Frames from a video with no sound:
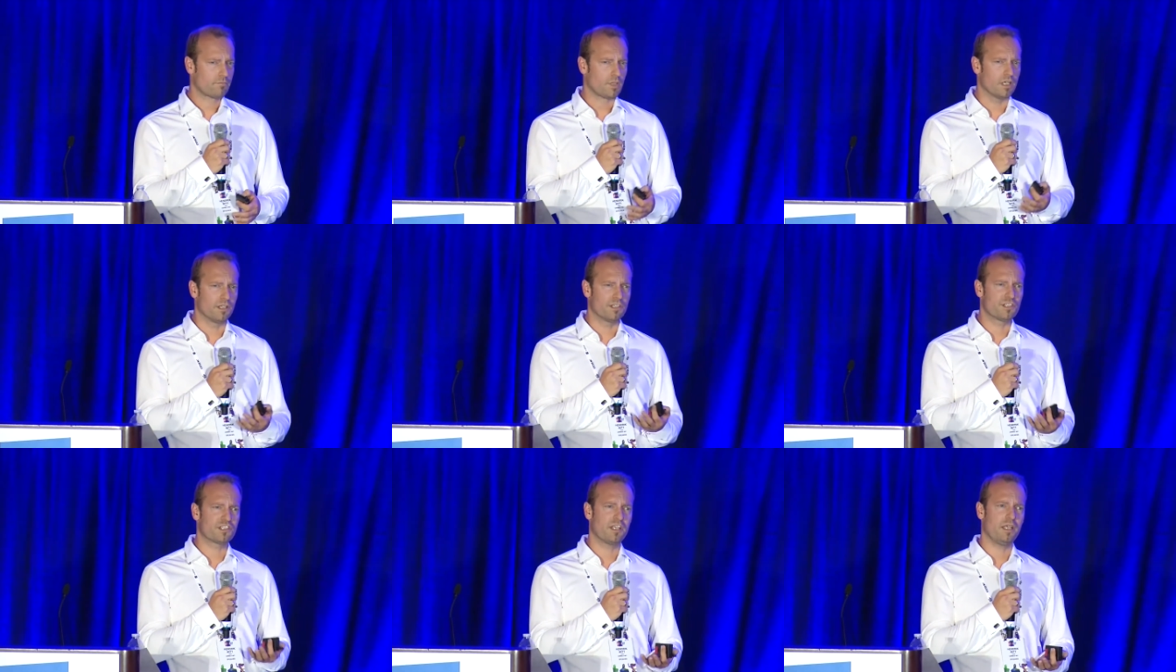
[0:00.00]

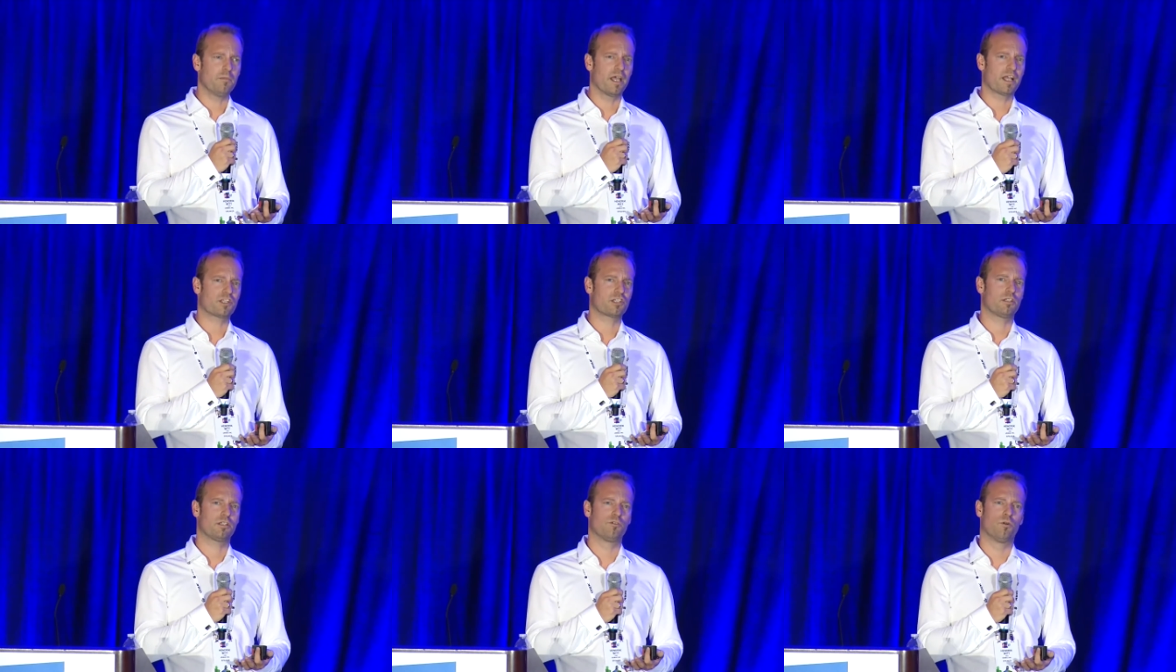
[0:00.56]
And the same
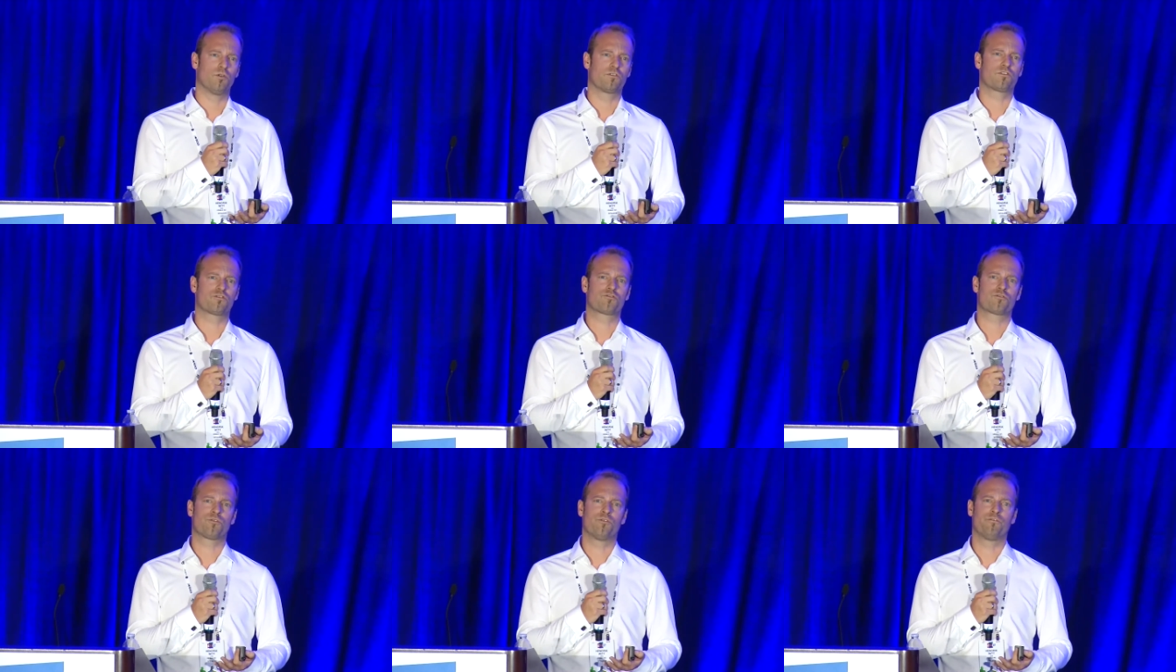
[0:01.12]
actually holds
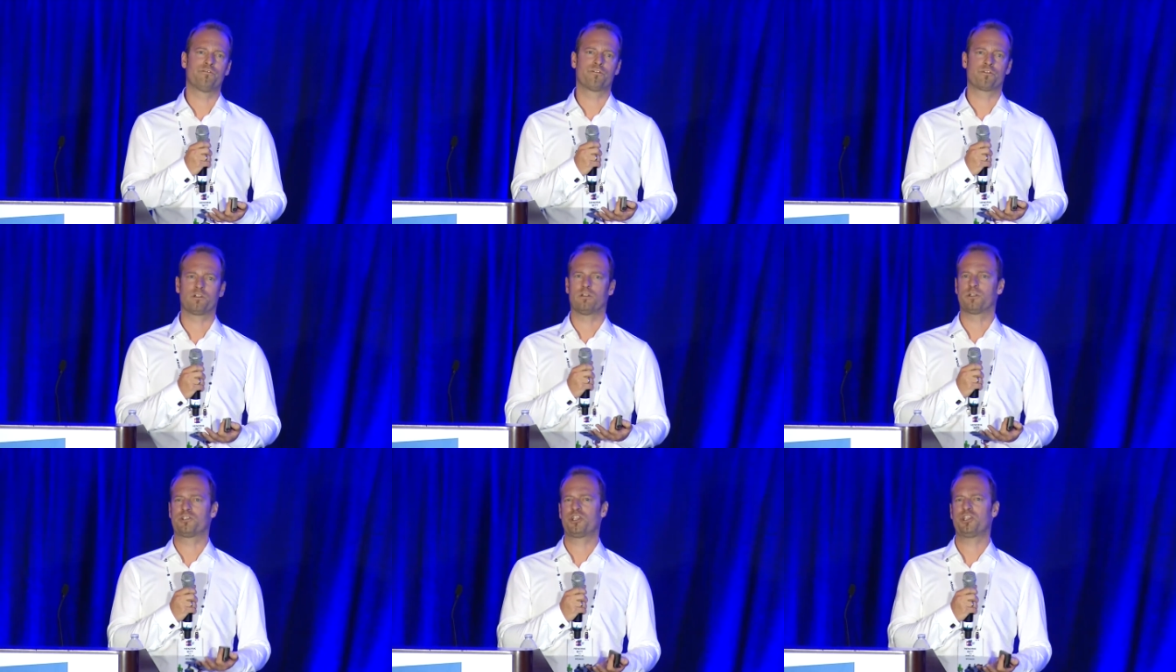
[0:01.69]
true for
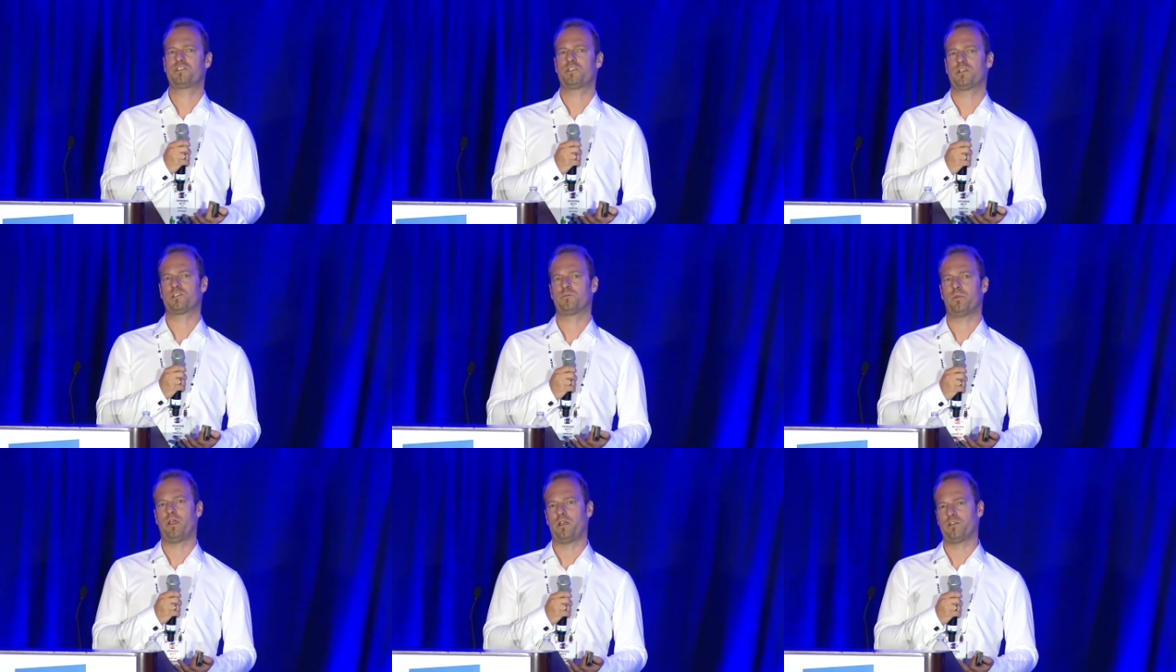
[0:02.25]
the logistics
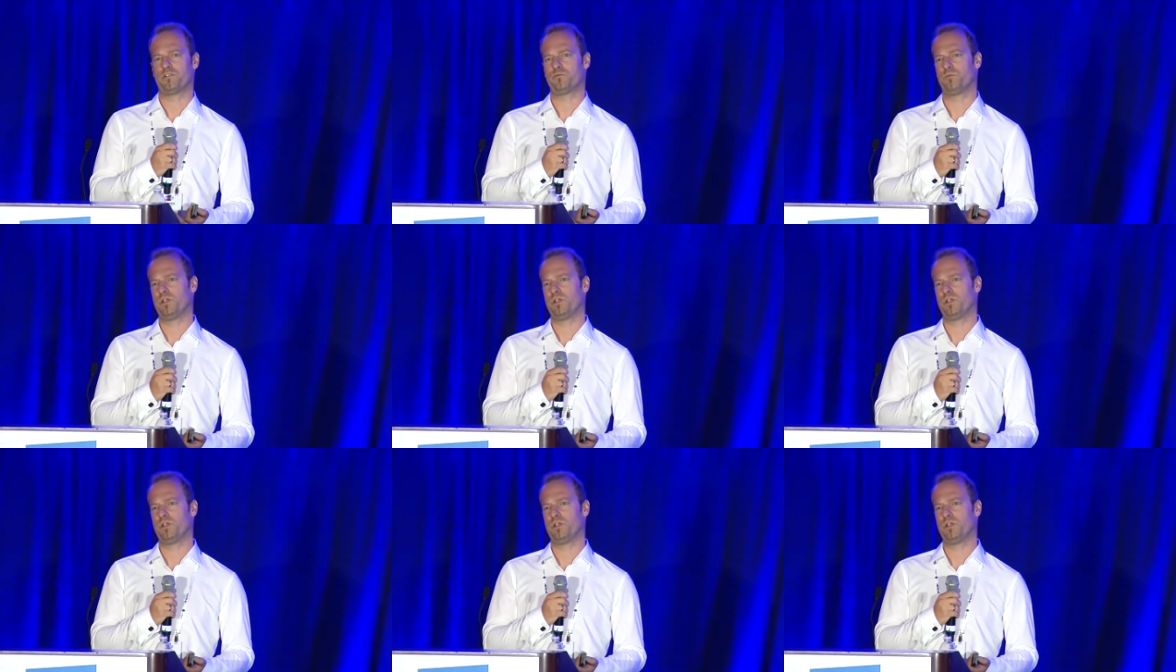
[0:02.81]
space.